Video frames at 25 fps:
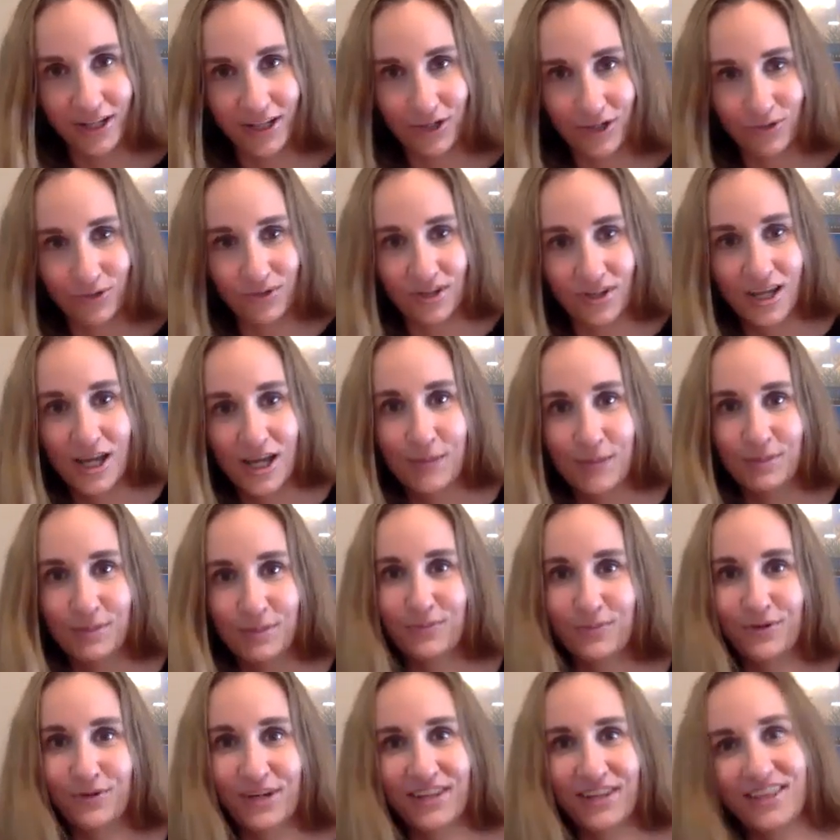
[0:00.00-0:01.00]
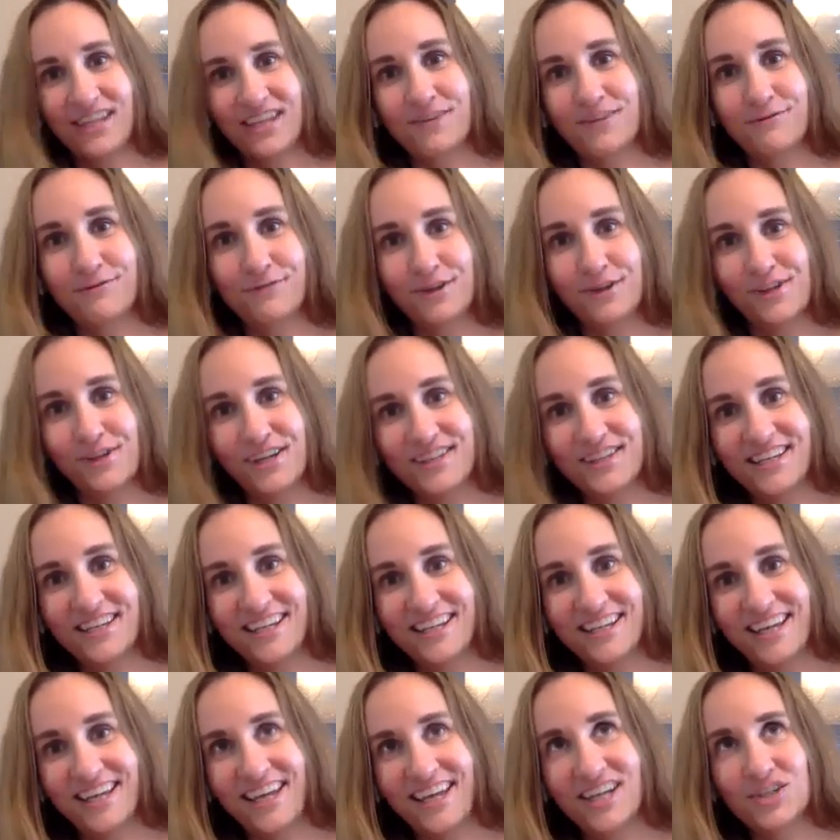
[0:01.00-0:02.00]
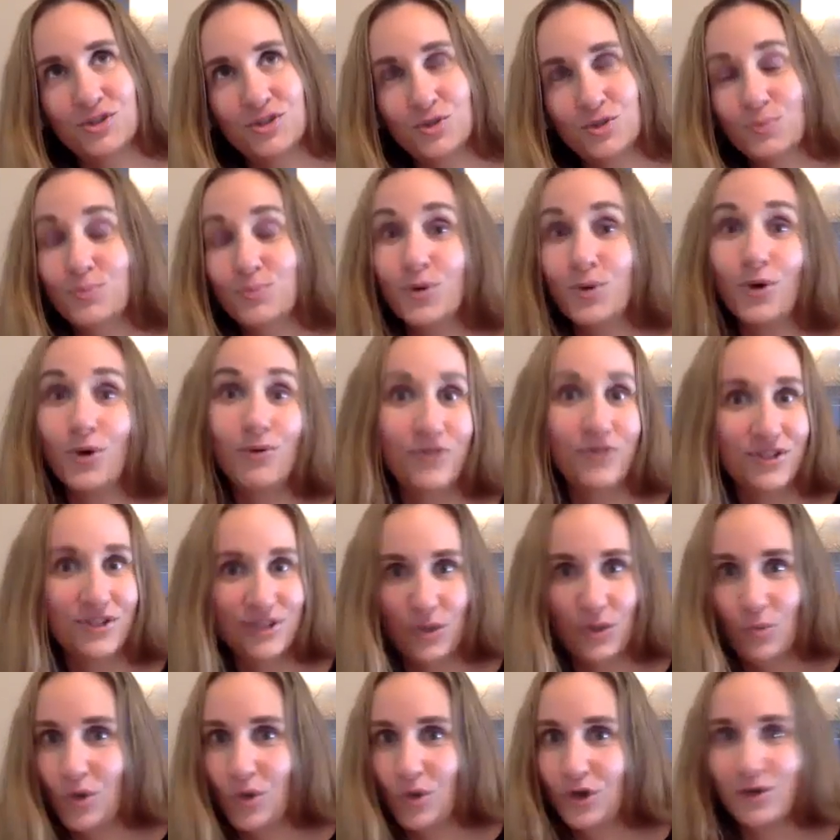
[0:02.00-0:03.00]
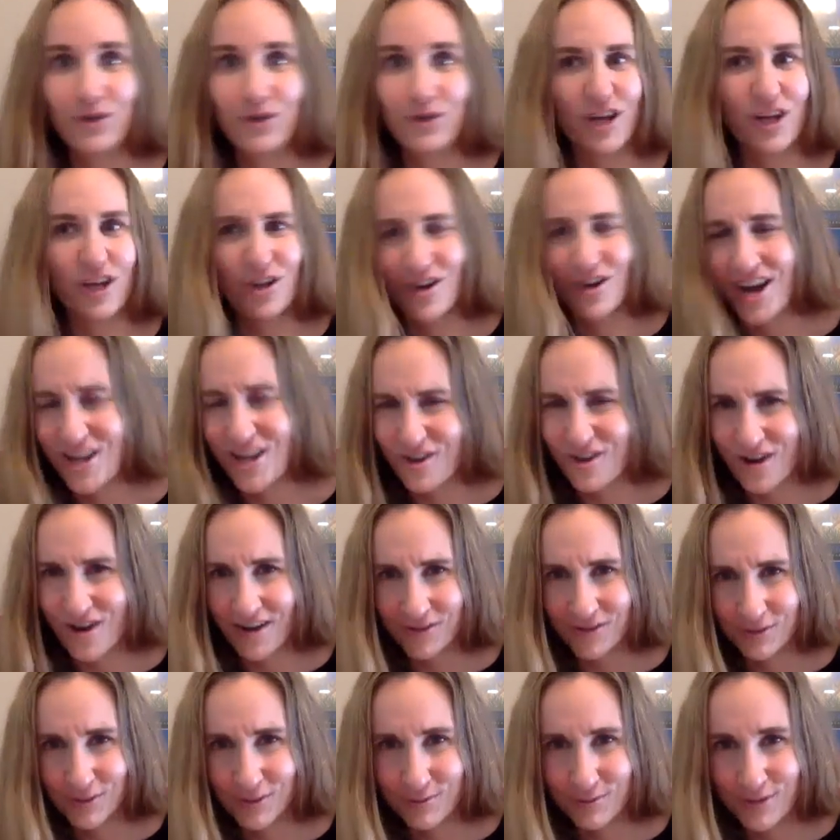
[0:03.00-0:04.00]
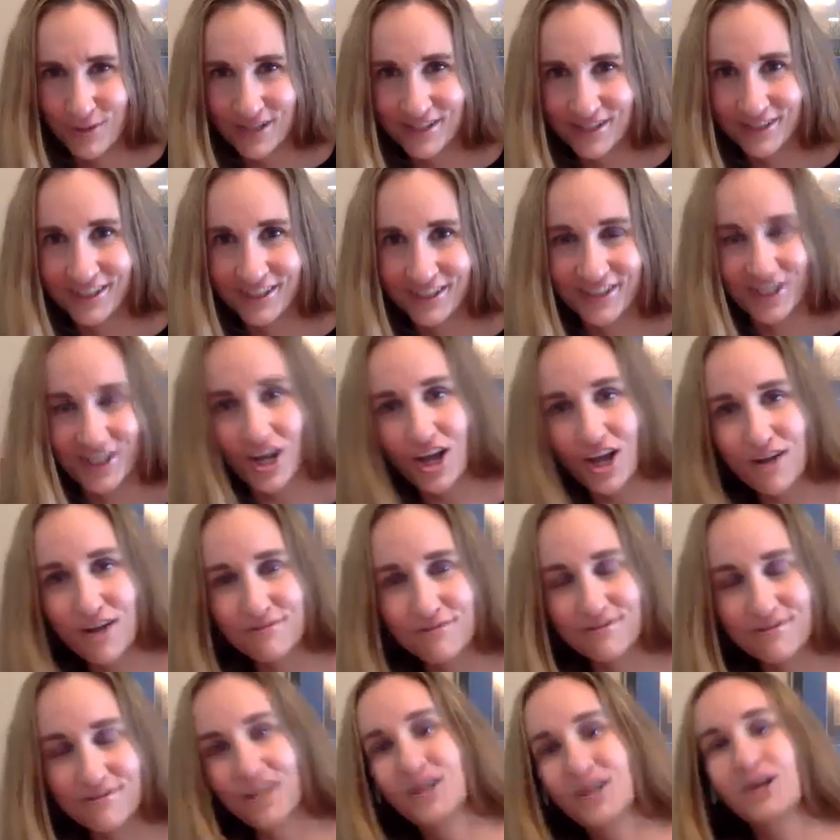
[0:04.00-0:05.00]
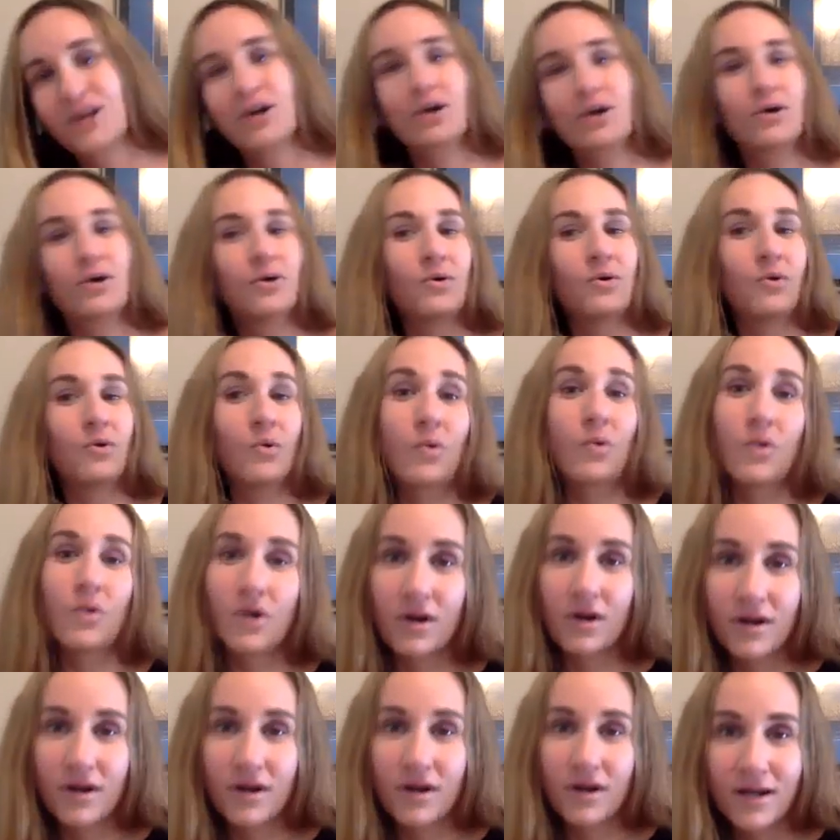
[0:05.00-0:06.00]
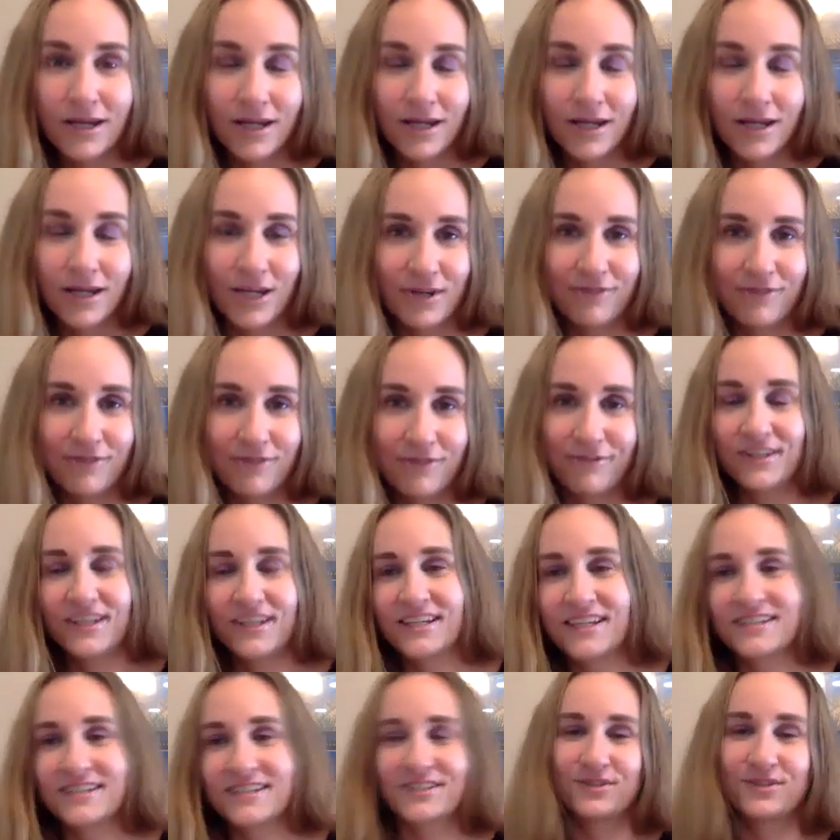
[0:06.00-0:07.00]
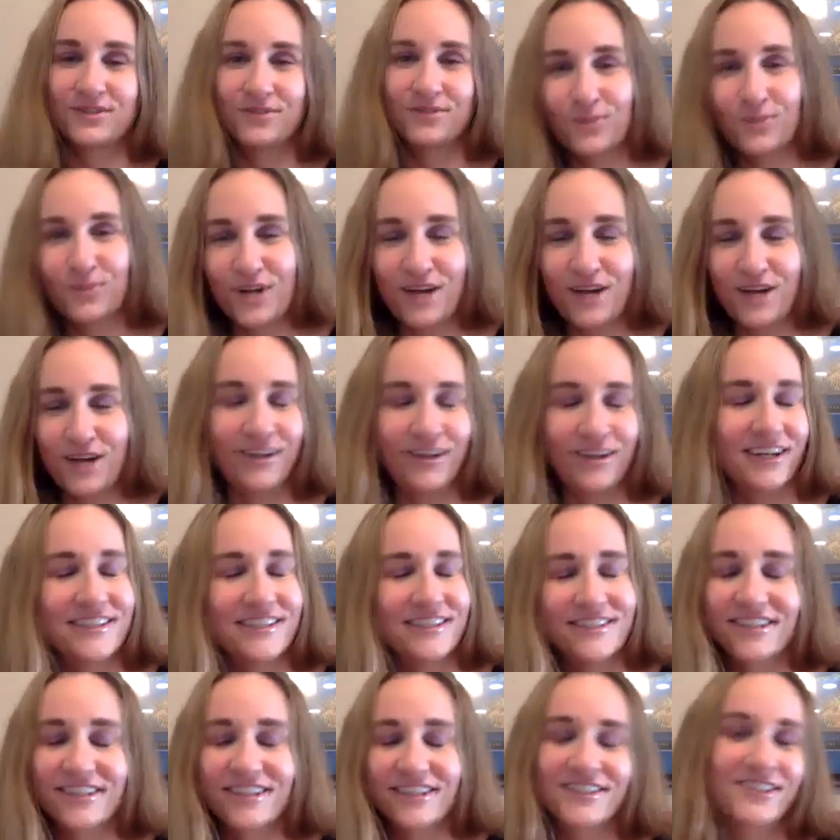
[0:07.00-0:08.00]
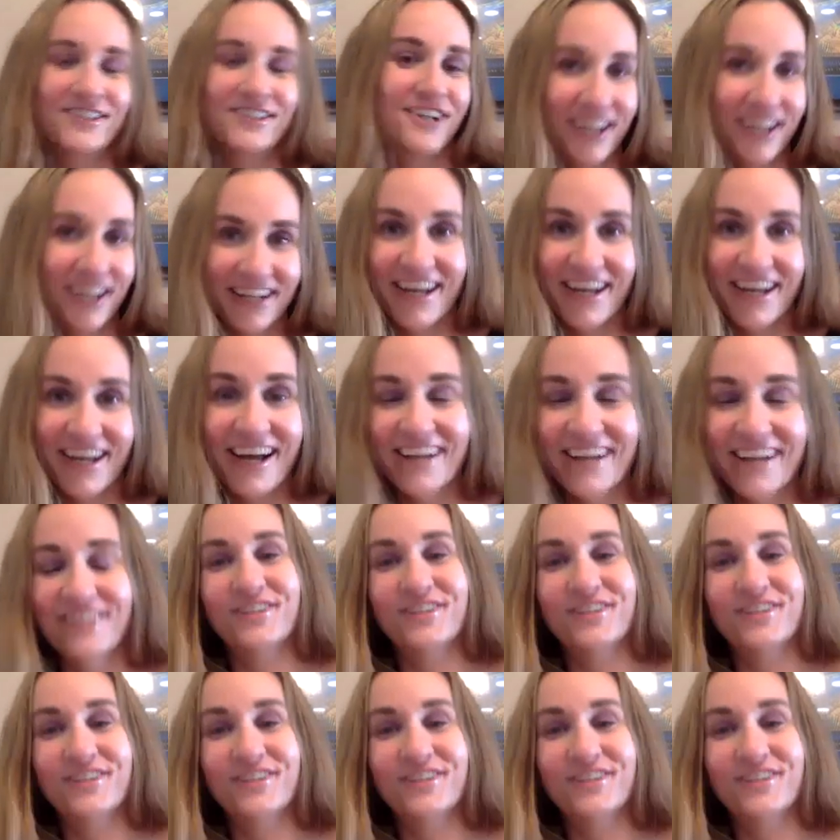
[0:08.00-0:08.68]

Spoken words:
Like people, I think, feel like they can't do both. It's like one or the other. I either have to be mentally tough or in my feelings and whatever. And it's not like that.